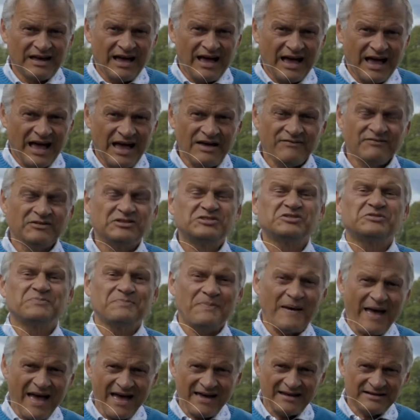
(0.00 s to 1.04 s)
have
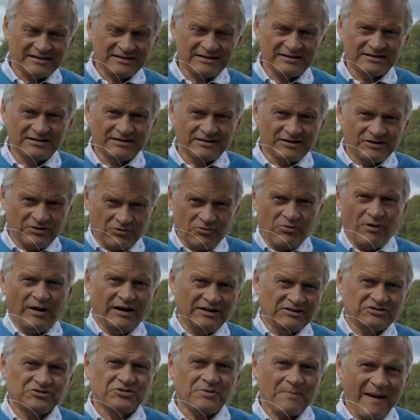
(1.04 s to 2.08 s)
expanded
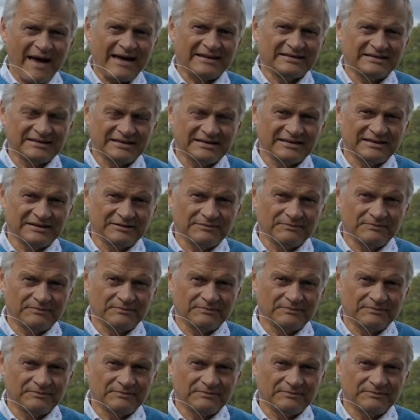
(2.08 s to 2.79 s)
quite dramatically.